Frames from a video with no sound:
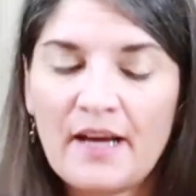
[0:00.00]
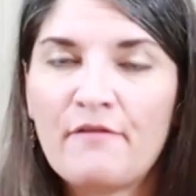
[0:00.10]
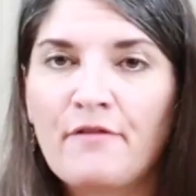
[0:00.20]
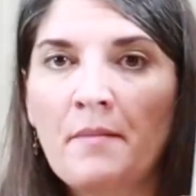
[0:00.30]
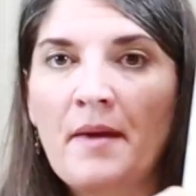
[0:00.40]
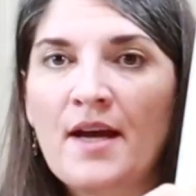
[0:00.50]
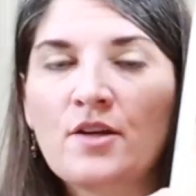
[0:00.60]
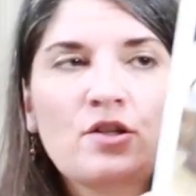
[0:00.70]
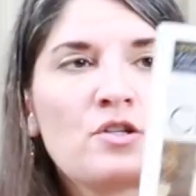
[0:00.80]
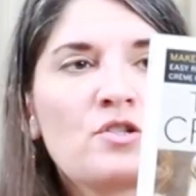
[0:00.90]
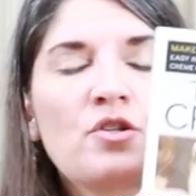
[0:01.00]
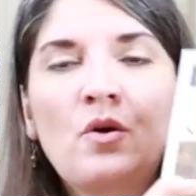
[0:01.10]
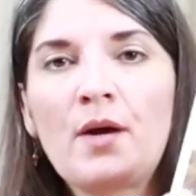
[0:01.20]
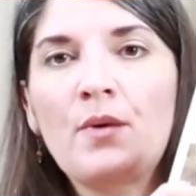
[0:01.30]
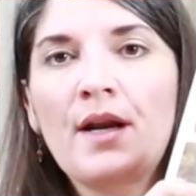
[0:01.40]
it from Azure, so
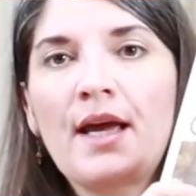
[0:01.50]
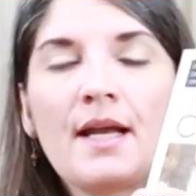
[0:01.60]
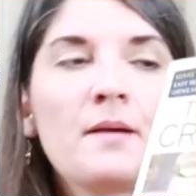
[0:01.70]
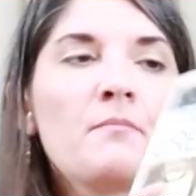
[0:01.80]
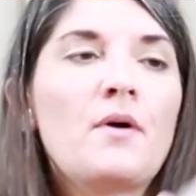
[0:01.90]
I went ahead and